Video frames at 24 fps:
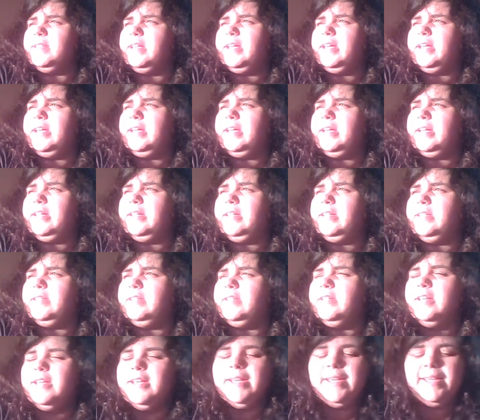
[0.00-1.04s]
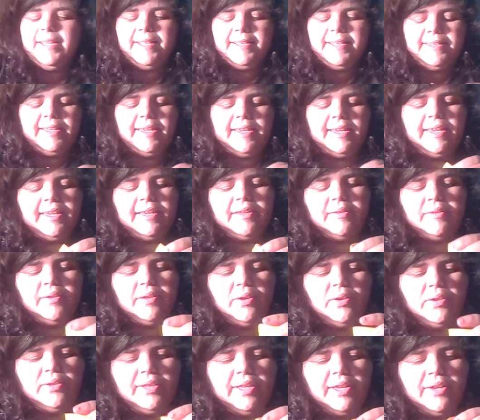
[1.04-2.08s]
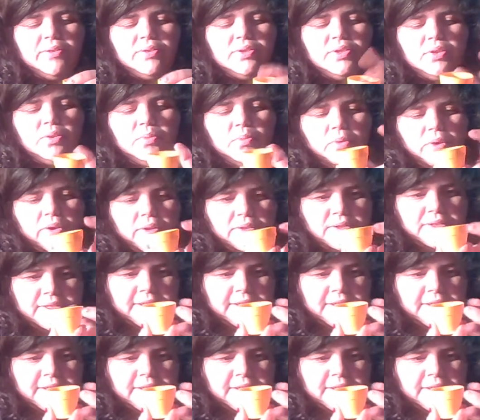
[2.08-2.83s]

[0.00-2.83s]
and they they also brought